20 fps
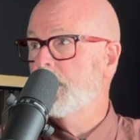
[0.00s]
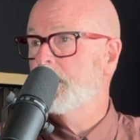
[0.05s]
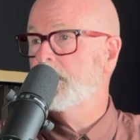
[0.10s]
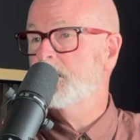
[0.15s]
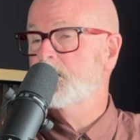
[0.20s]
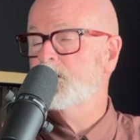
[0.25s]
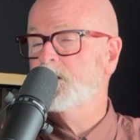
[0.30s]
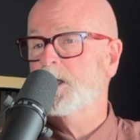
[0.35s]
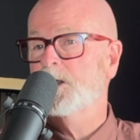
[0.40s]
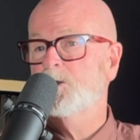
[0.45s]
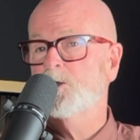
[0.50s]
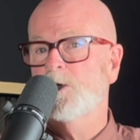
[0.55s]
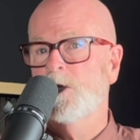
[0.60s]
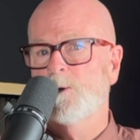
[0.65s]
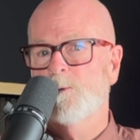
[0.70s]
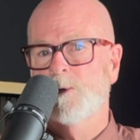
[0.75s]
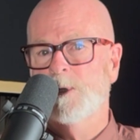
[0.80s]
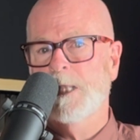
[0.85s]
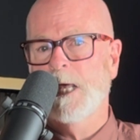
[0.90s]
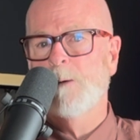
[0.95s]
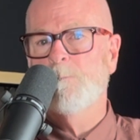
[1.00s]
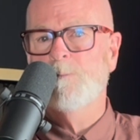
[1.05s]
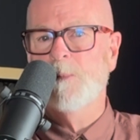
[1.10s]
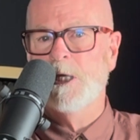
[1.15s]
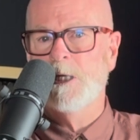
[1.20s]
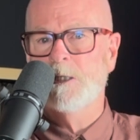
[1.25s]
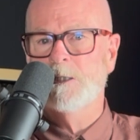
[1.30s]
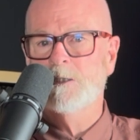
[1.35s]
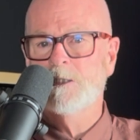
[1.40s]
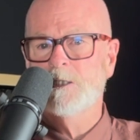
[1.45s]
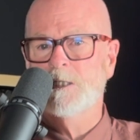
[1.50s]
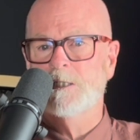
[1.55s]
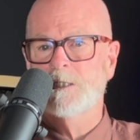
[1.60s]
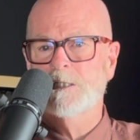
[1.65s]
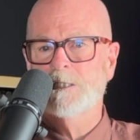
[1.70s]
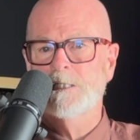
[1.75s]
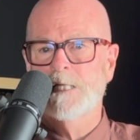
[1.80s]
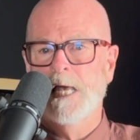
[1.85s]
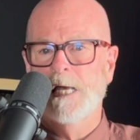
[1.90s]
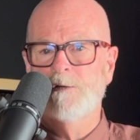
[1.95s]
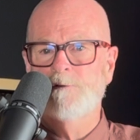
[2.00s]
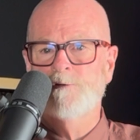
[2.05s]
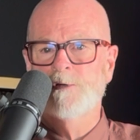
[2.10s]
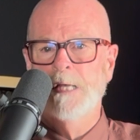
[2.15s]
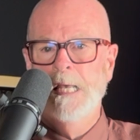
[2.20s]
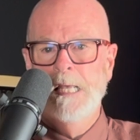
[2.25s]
And essentially what that means is that